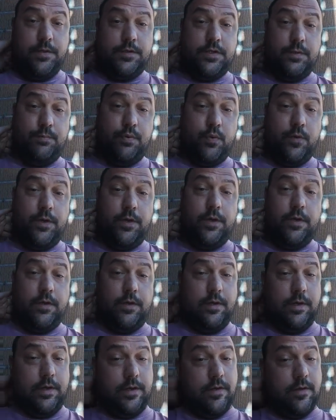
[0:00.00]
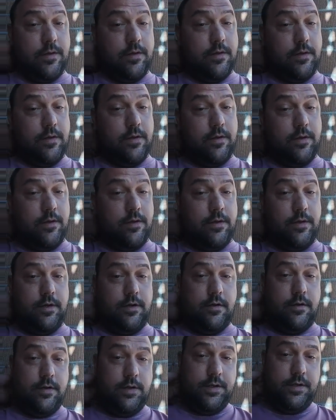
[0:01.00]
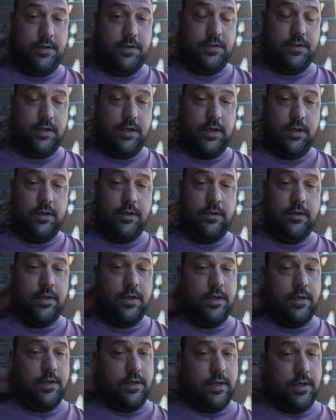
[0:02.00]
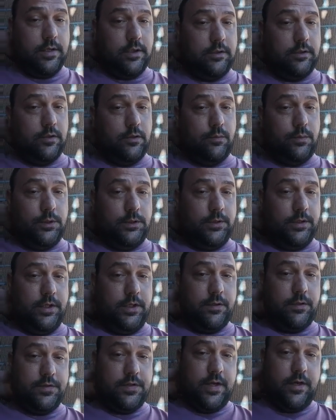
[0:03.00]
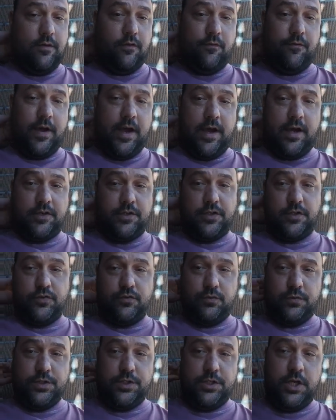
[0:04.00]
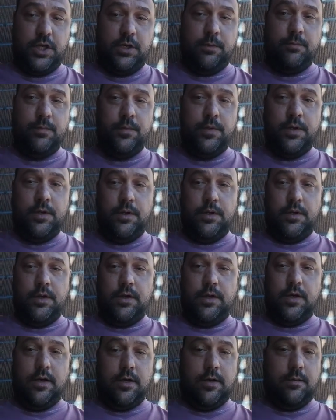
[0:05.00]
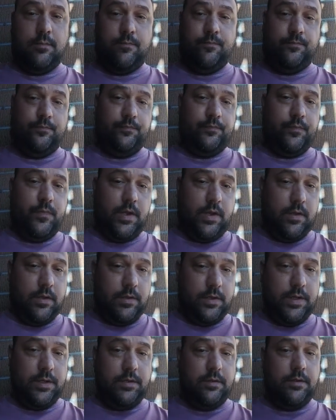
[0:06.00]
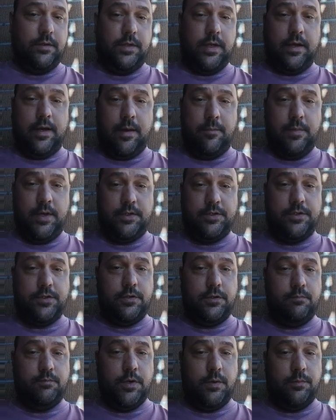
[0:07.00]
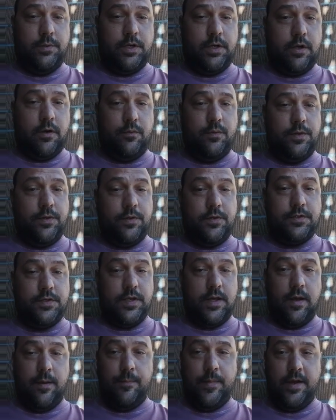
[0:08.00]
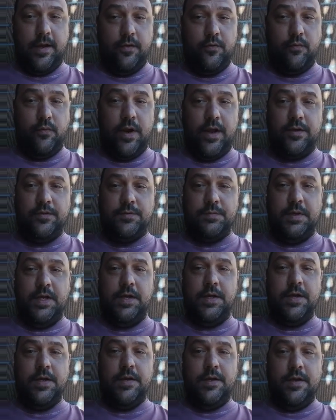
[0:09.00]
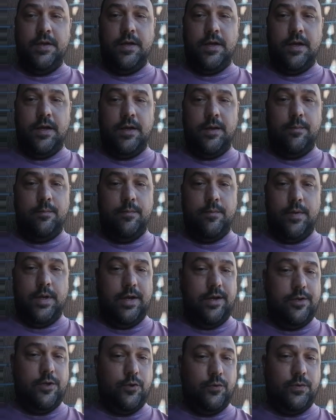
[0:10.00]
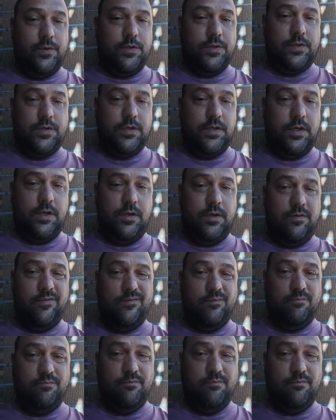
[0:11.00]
supporting this global ecocidal fascist regime, like I mentioned a moment ago with this man who raised me, don't see